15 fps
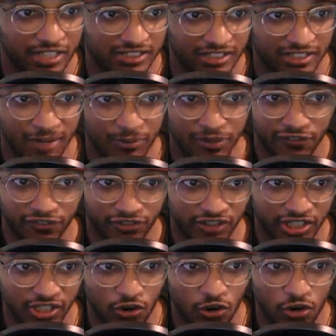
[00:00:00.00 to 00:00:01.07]
a number
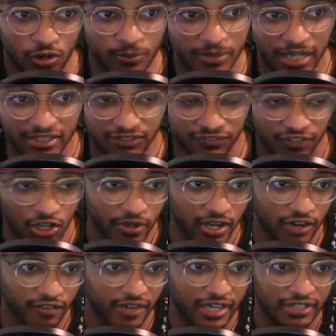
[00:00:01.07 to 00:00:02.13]
three orb that's floating
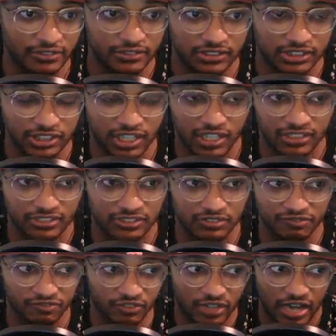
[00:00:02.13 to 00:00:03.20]
around the sun.
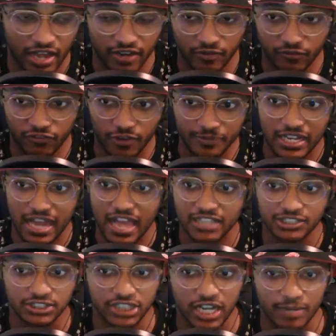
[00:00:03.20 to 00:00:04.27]
Like from the last
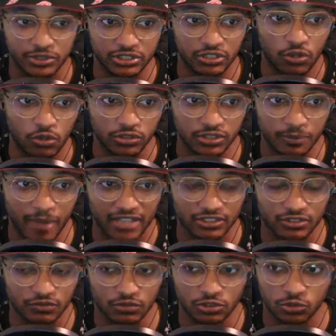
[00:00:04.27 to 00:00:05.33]
chapter, all the
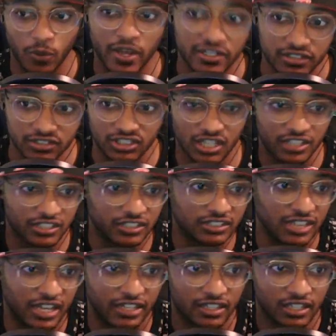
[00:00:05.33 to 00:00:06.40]
master rules went into sun, and
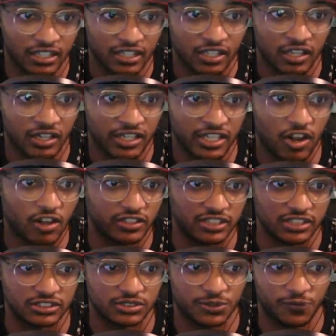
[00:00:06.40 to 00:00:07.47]
like he got
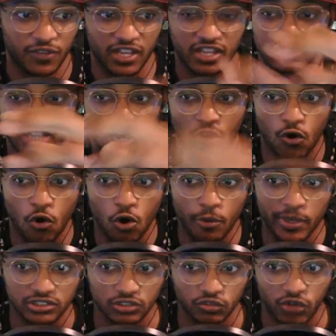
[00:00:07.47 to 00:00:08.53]
these spheres that
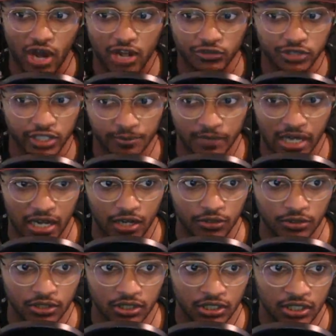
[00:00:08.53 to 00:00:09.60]
orbits around him now.
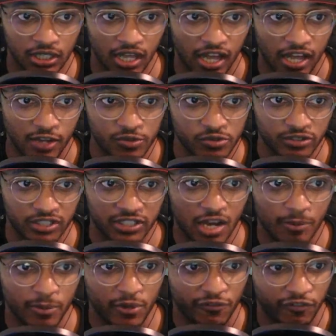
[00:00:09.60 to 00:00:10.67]
And the
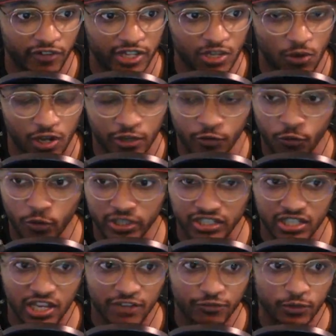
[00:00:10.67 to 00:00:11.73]
number three one, which
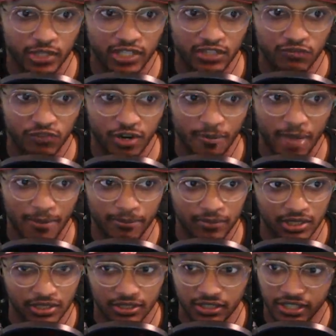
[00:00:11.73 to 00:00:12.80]
if we
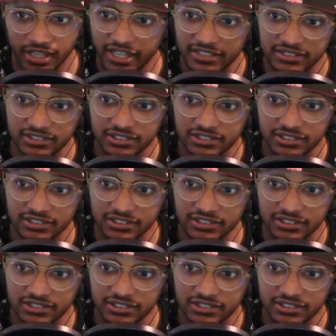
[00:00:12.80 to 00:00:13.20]
remember is